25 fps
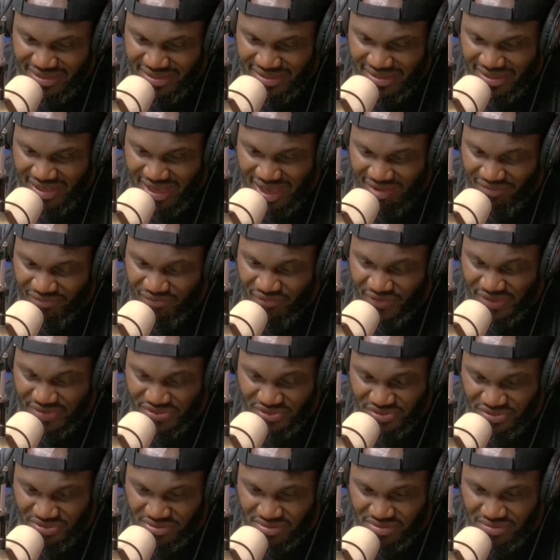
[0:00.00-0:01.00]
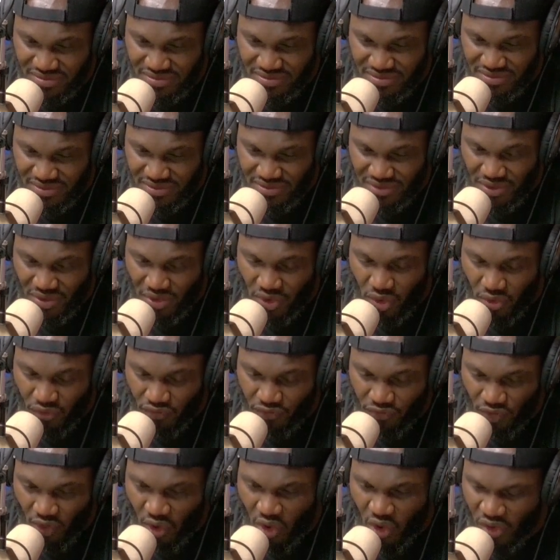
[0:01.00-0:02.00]
a vessel
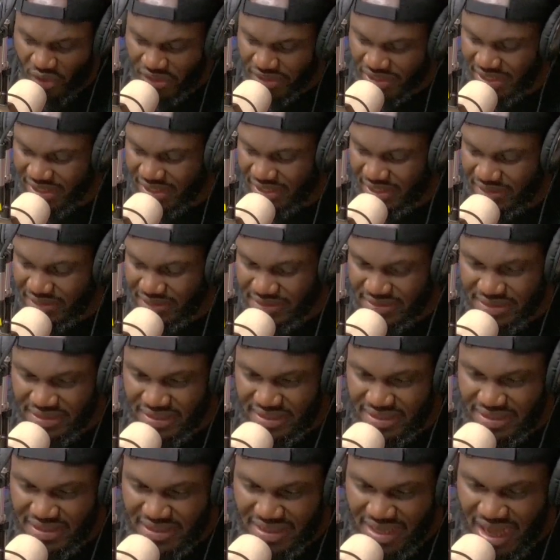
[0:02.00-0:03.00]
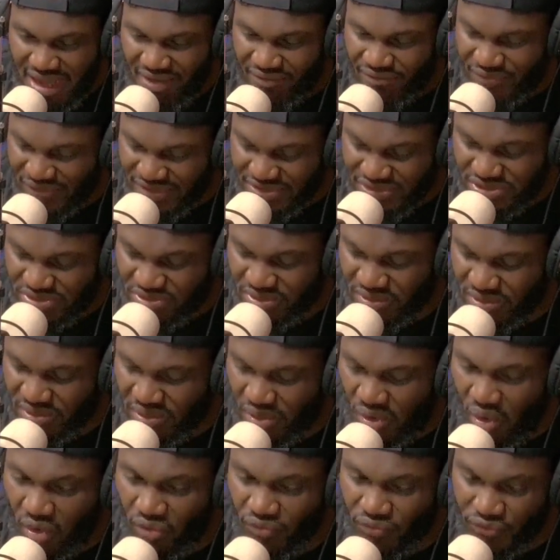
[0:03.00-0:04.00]
of honor, a
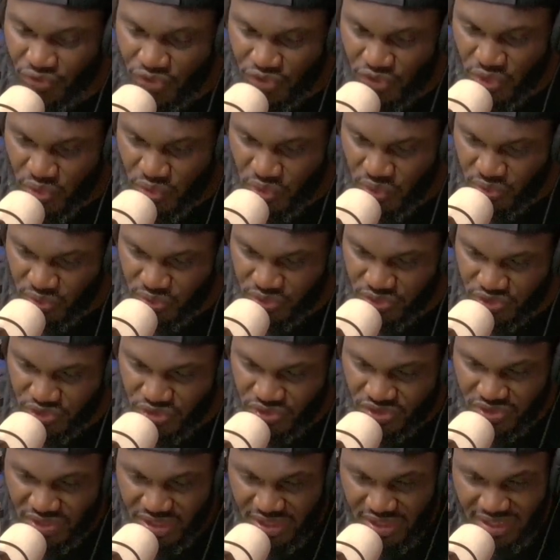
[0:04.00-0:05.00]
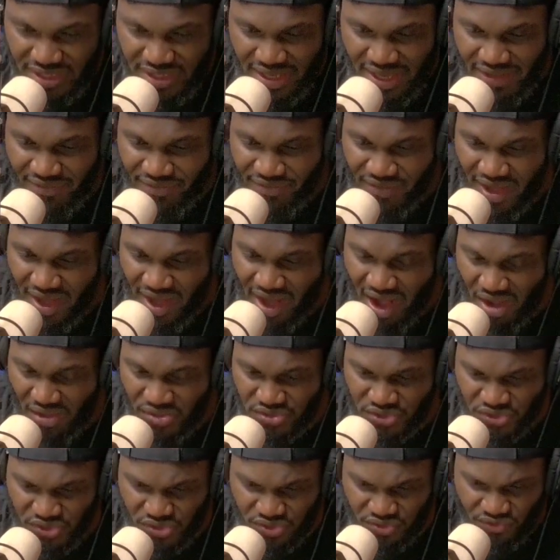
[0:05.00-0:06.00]
vessel of use in the
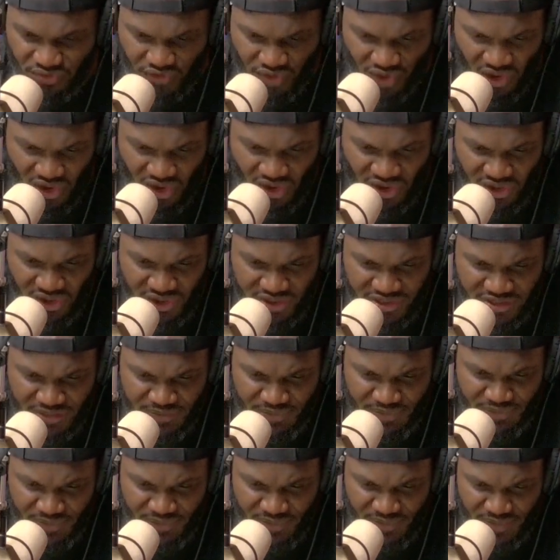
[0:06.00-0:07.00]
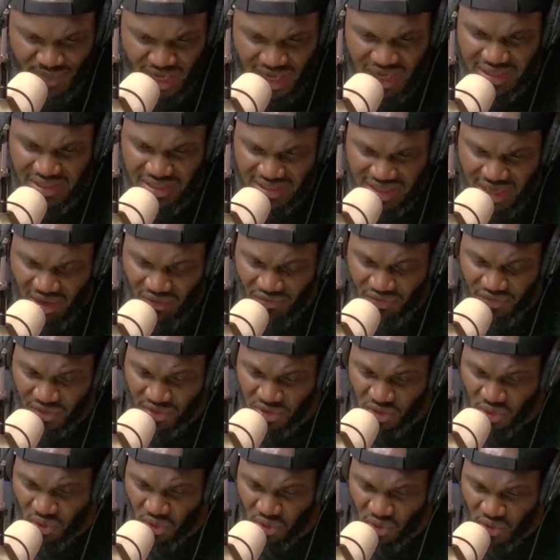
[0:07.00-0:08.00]
house of God. Allow the
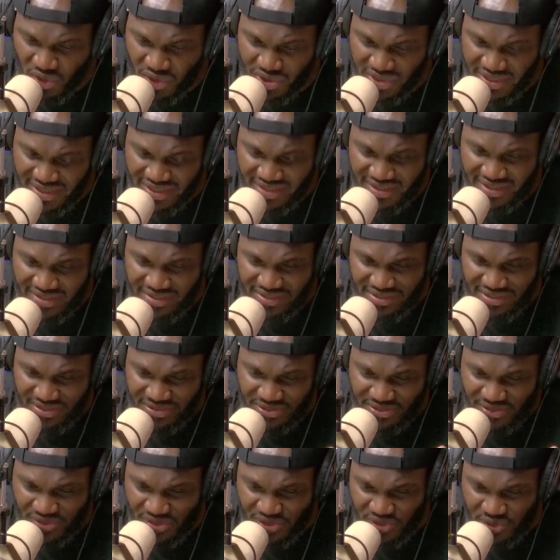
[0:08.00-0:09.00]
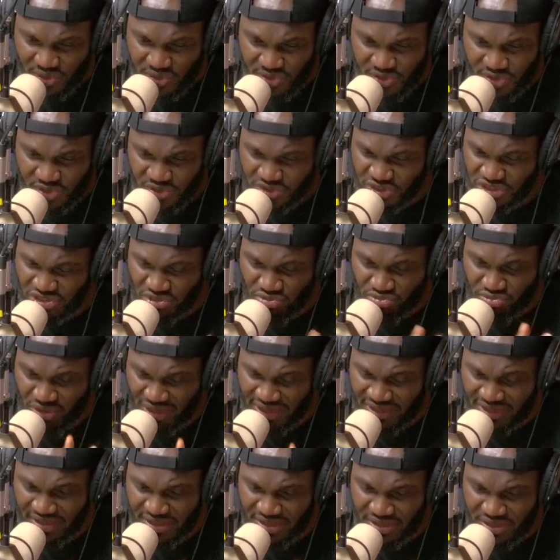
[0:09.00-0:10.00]
Lord to use you.
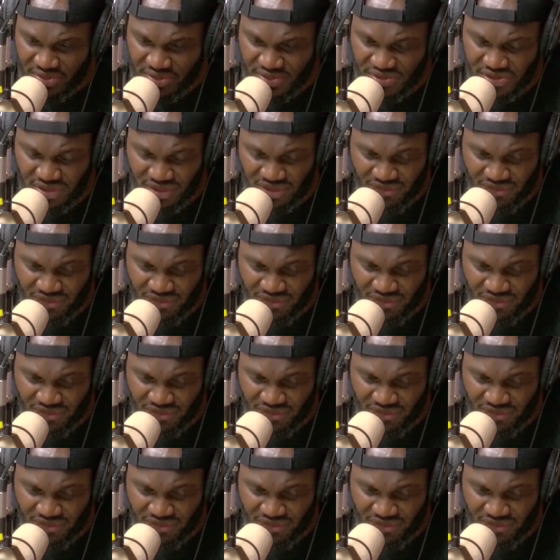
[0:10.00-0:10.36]
Surrender yourself